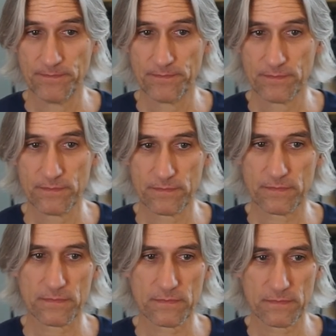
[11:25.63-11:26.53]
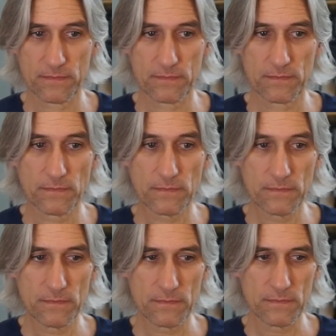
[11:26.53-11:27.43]

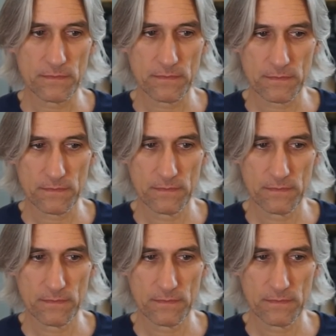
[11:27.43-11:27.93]
Nothing is said.